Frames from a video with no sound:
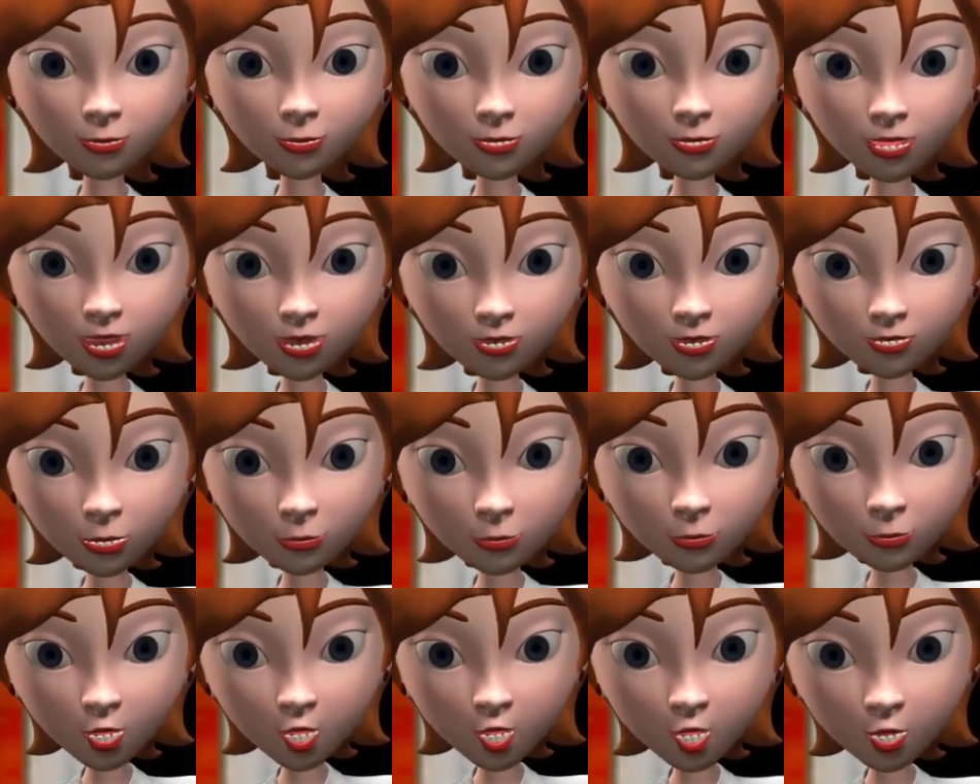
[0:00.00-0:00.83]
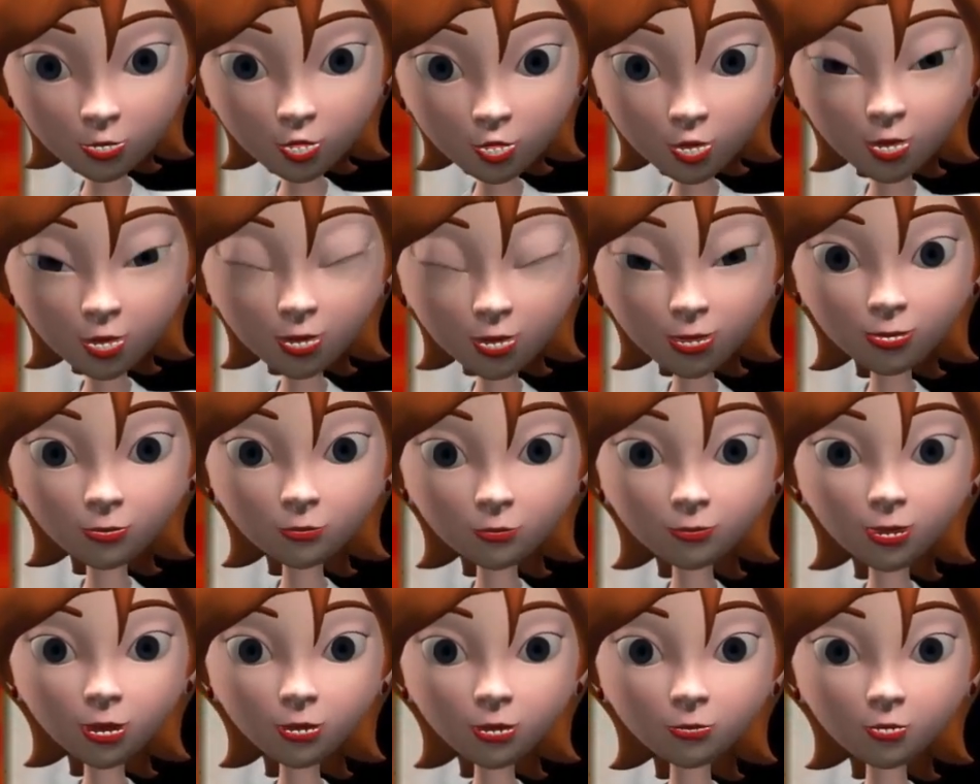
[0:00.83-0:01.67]
in many situations.
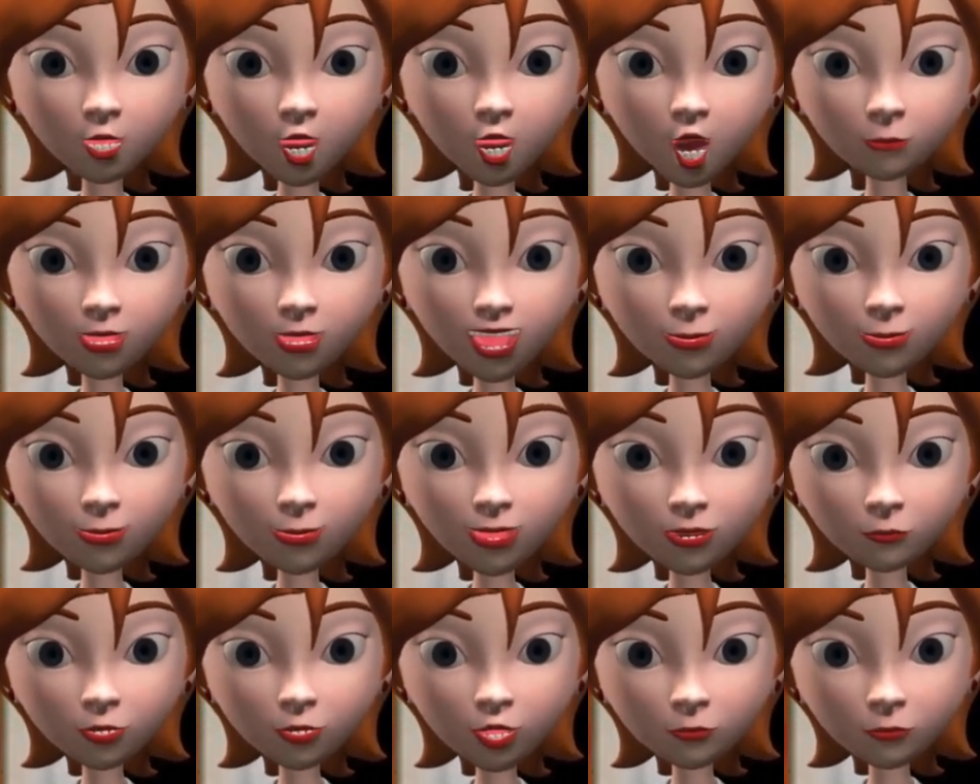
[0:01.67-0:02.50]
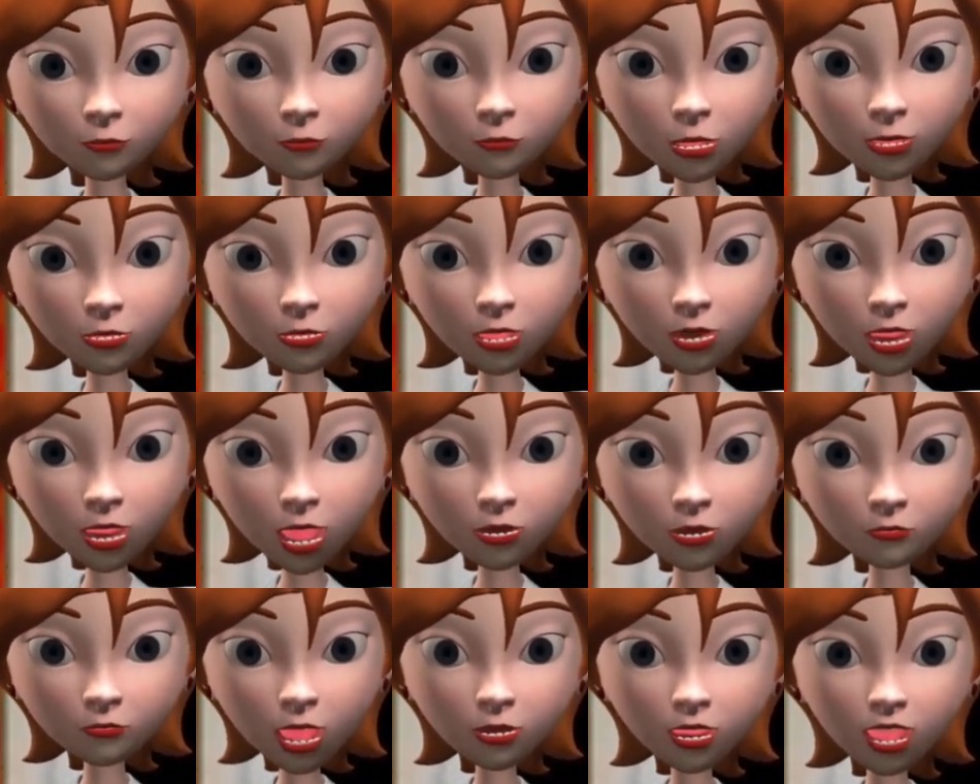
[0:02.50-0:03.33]
Nevertheless, this
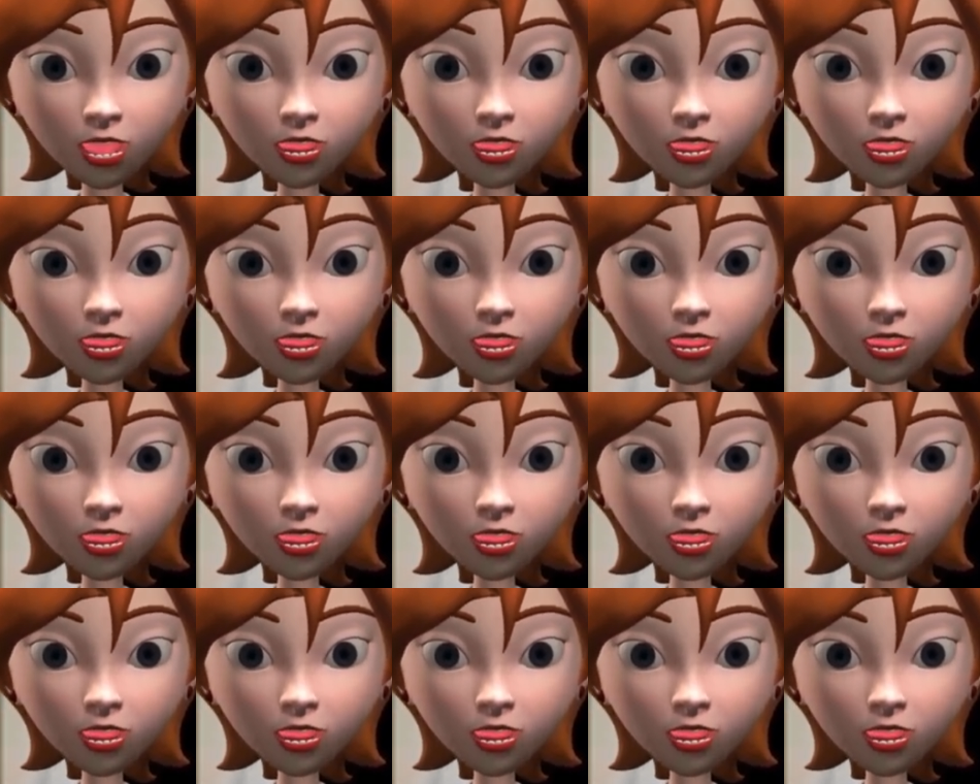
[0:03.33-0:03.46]
option